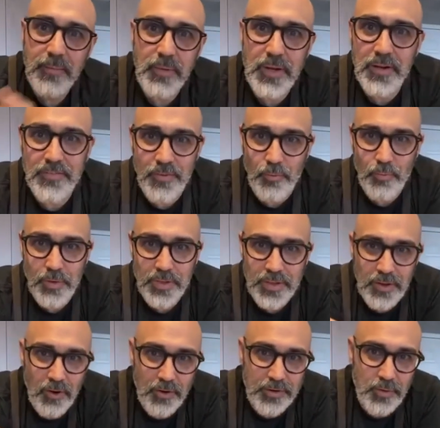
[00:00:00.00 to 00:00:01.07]
I mean, it's a really
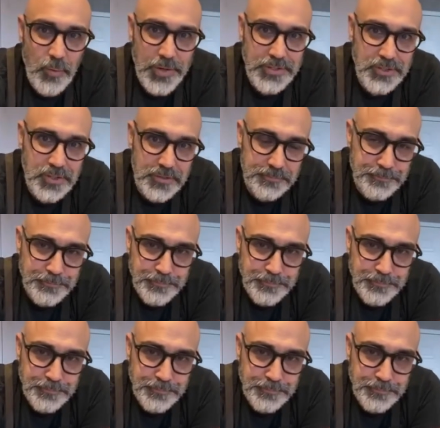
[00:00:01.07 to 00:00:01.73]
hard question.